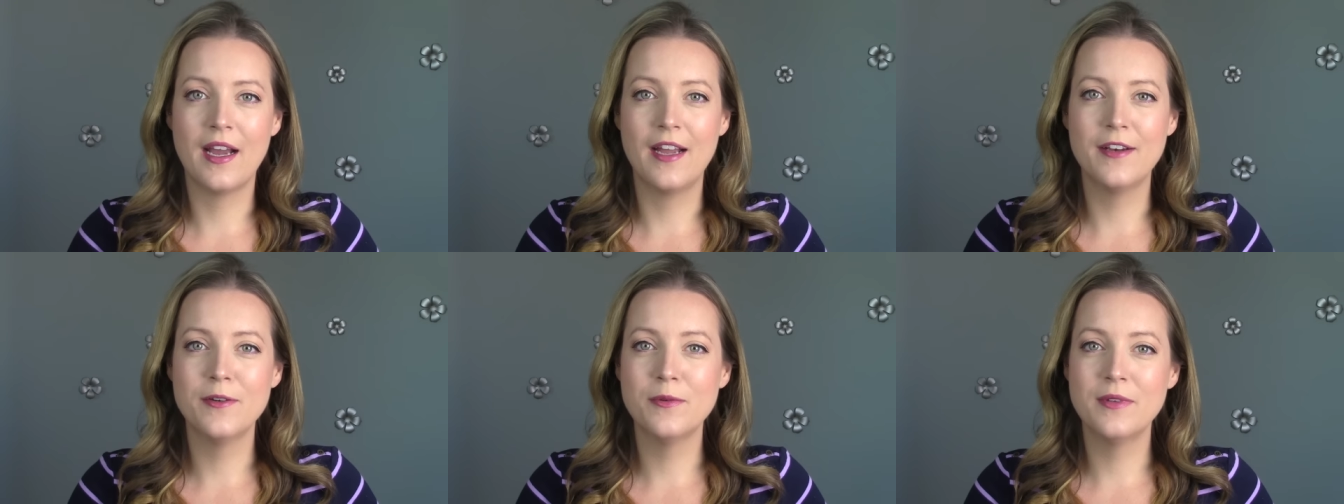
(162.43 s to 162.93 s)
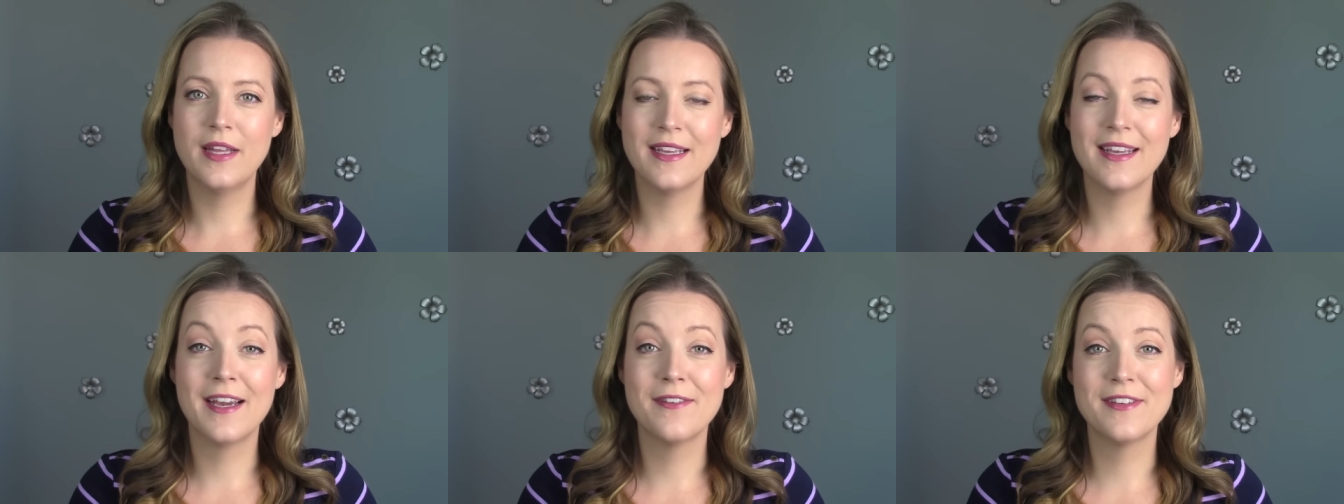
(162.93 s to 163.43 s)
I don't
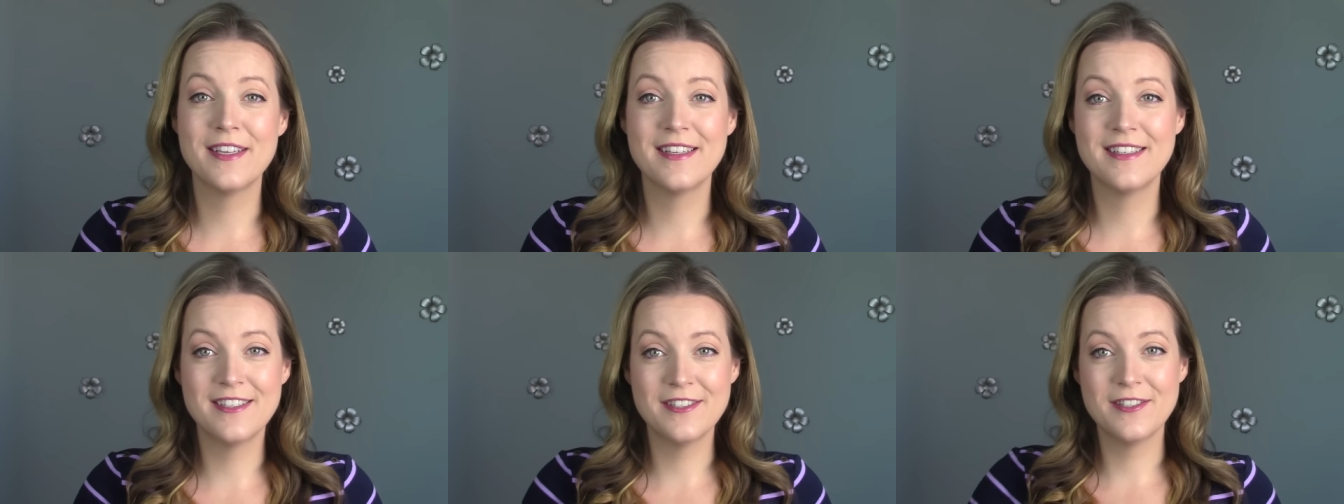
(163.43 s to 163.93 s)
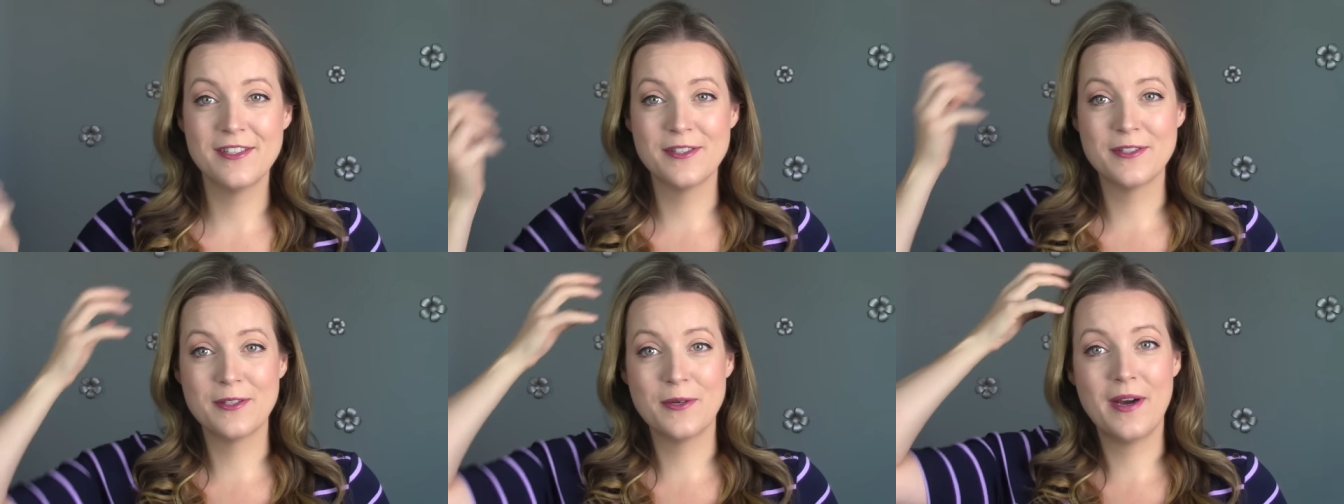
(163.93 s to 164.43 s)
like having conditioner
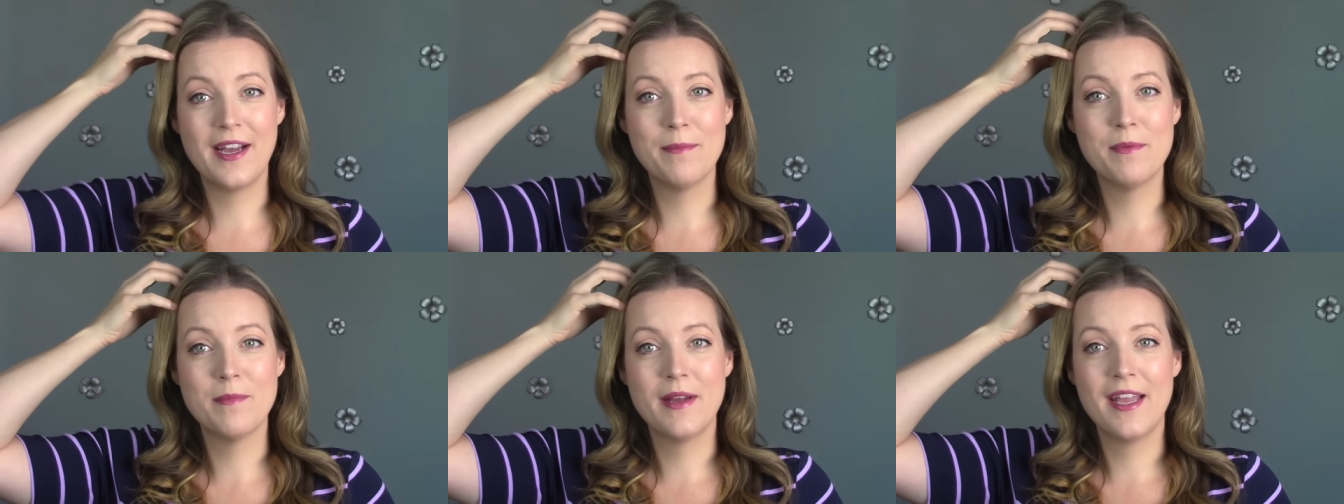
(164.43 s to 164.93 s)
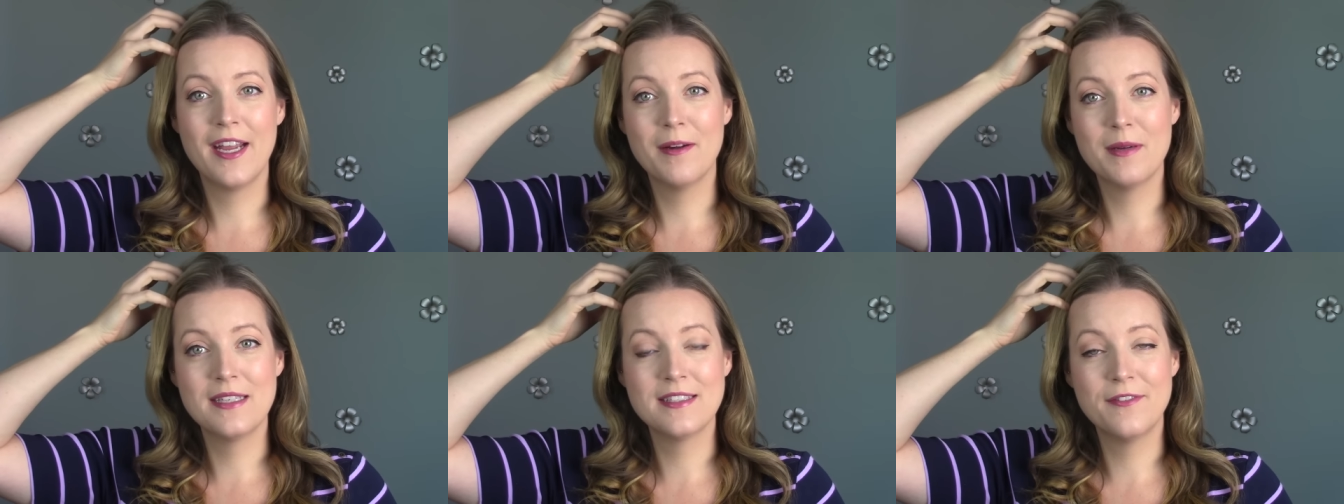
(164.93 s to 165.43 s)
so high up in my hair
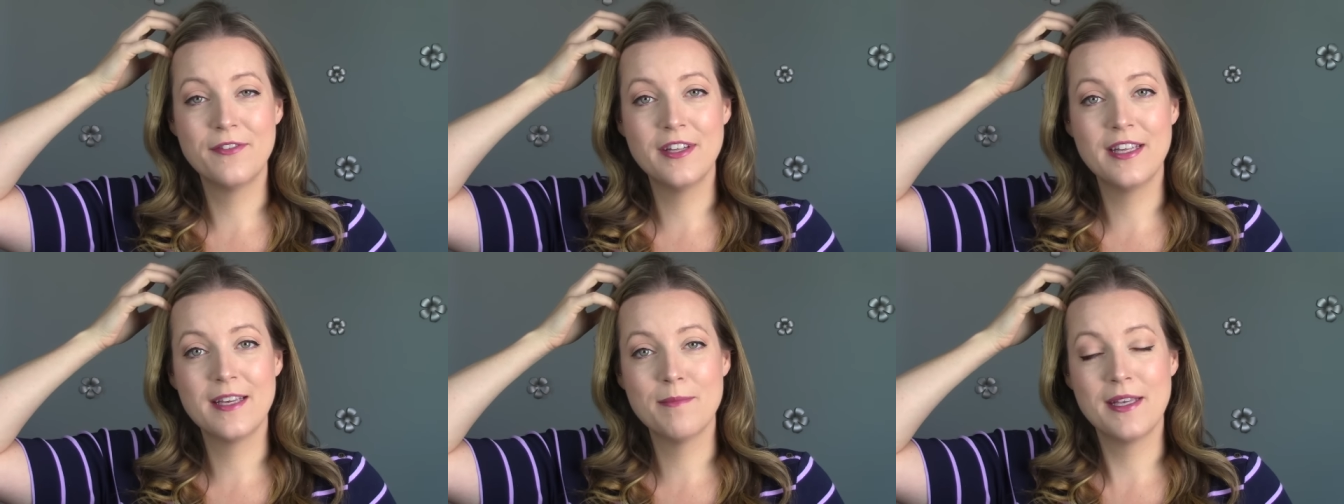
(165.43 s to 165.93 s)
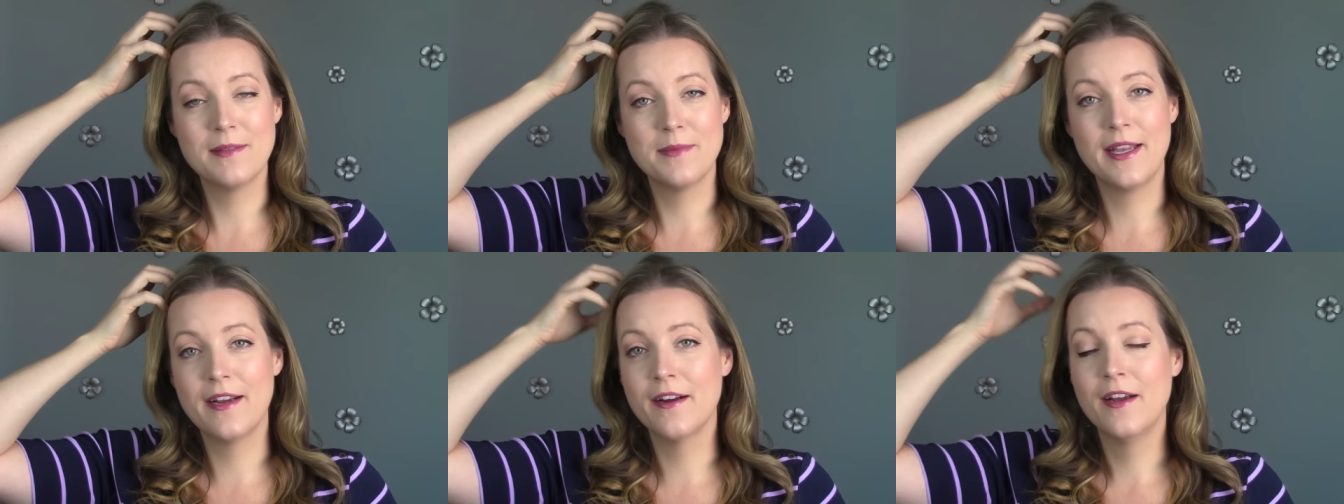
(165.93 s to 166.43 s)
because I feel like it makes my
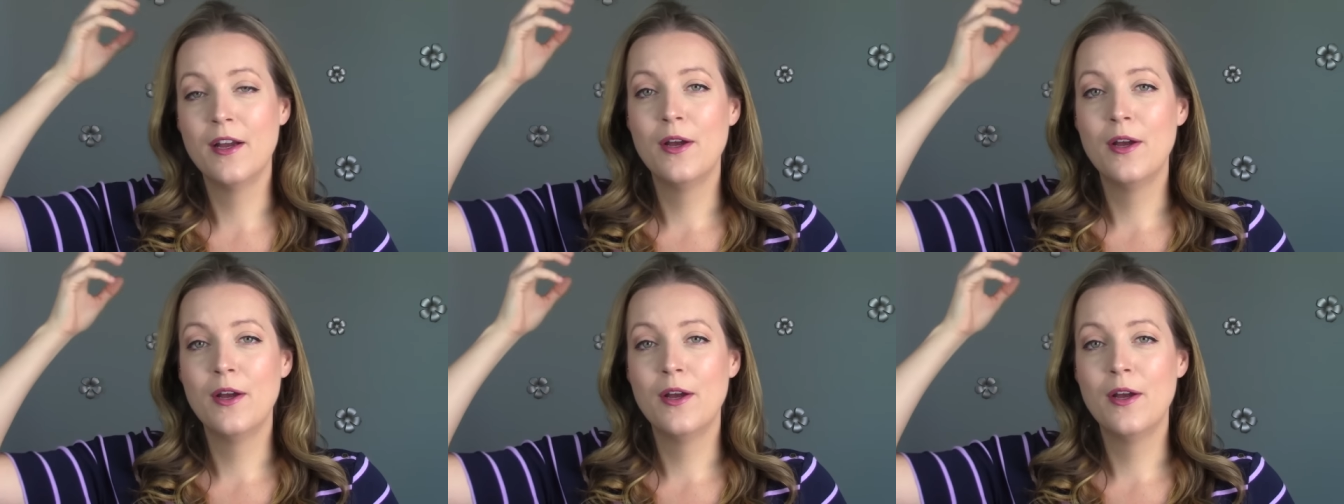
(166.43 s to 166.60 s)
hair